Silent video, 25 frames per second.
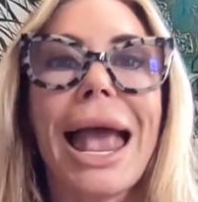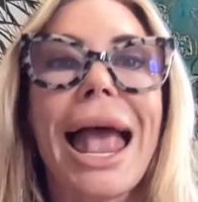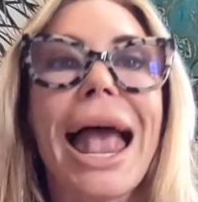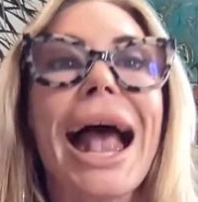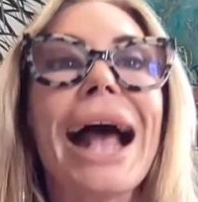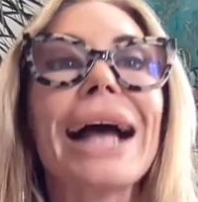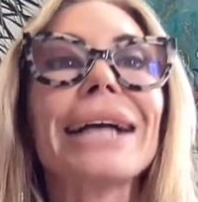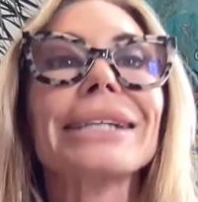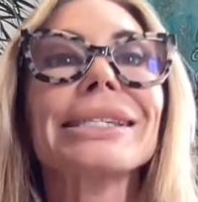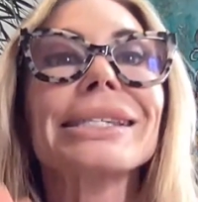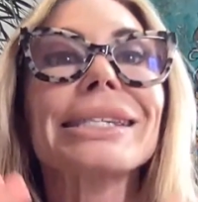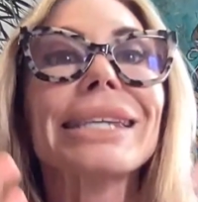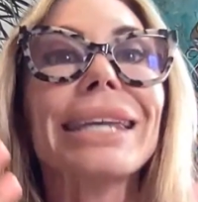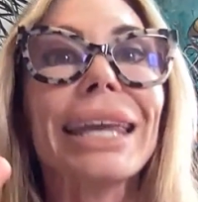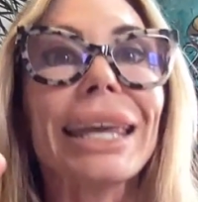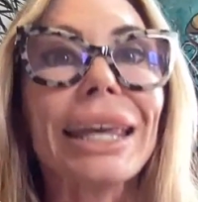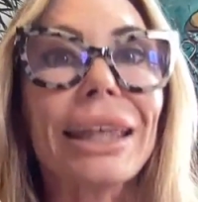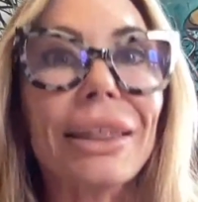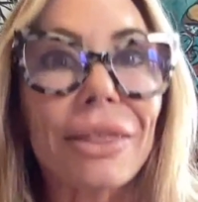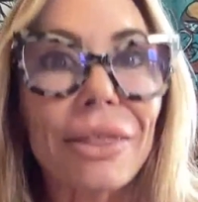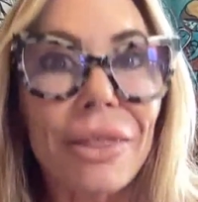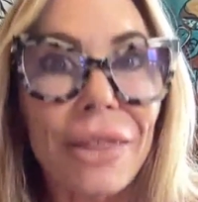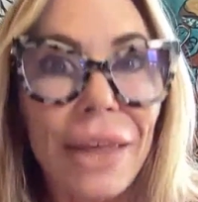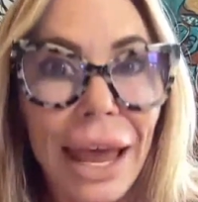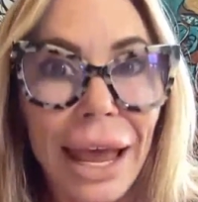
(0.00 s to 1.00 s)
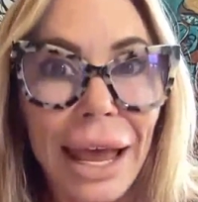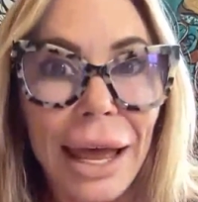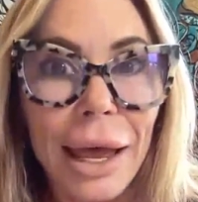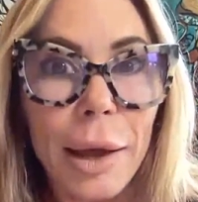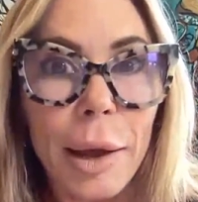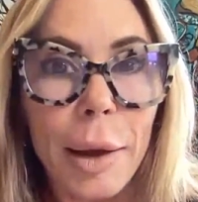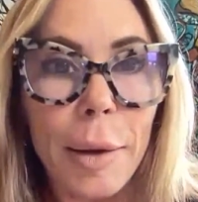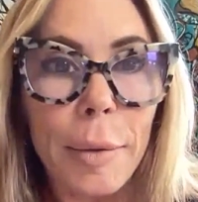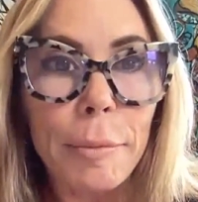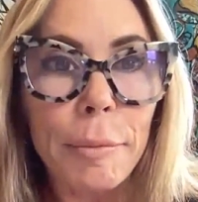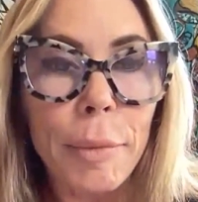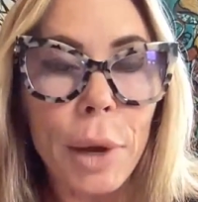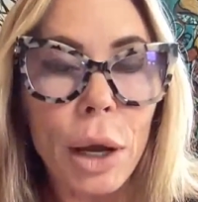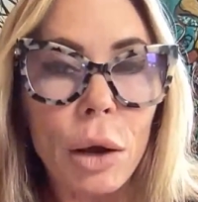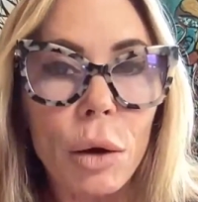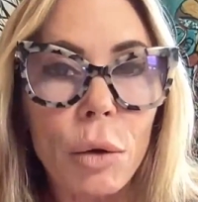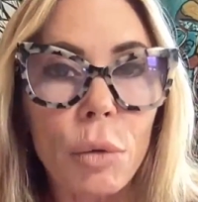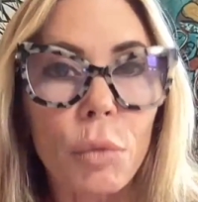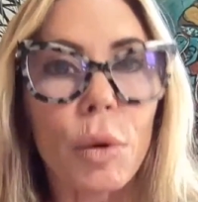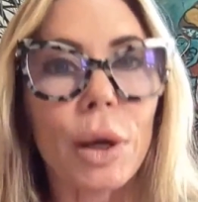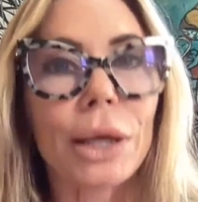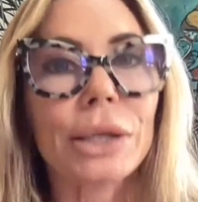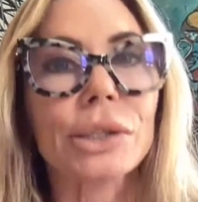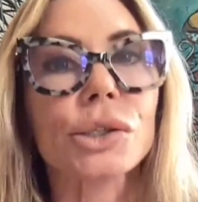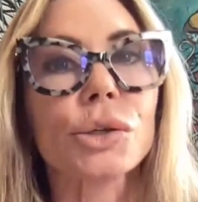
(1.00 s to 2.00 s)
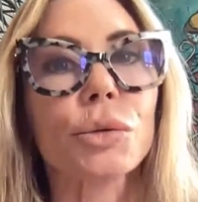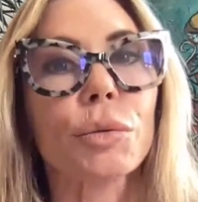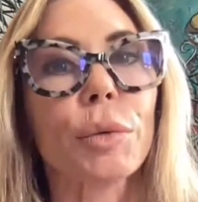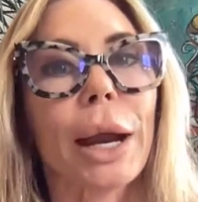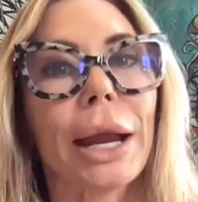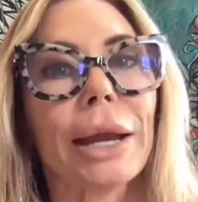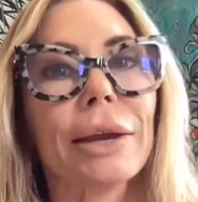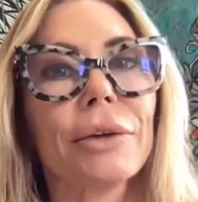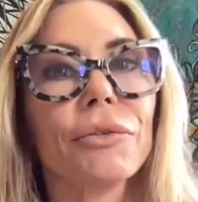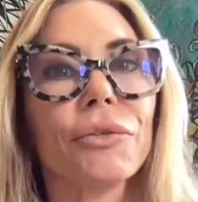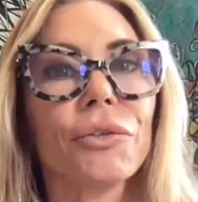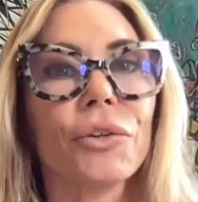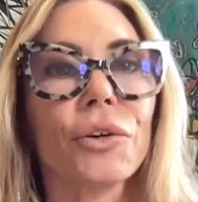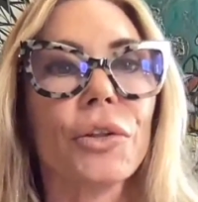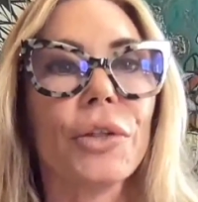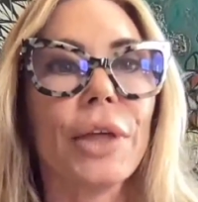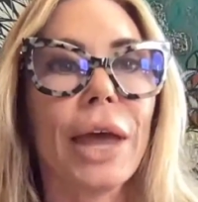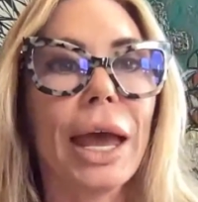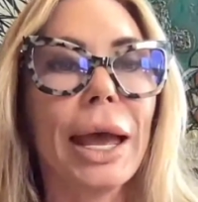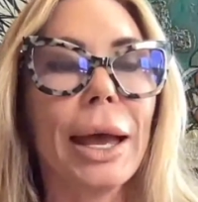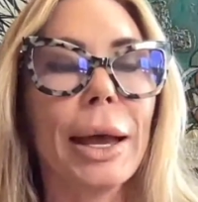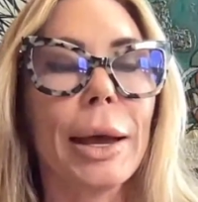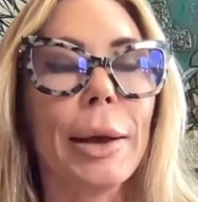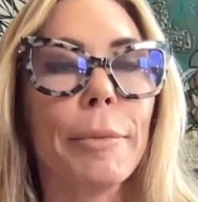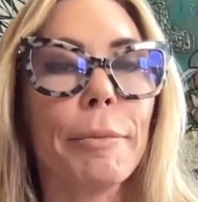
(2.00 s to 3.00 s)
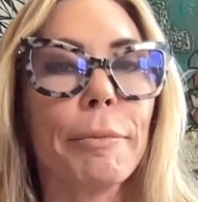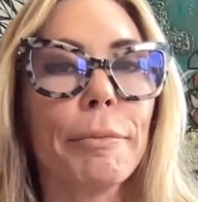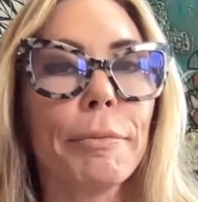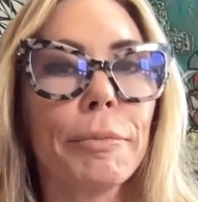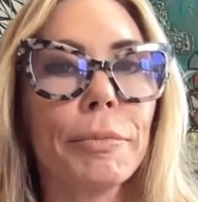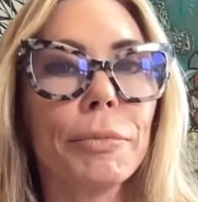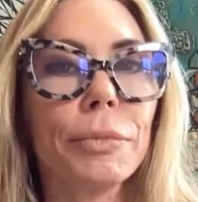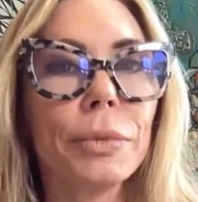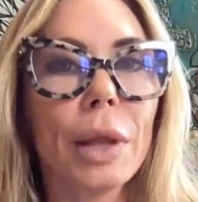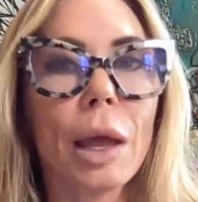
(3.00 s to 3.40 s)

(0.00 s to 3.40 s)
asking them what's right for them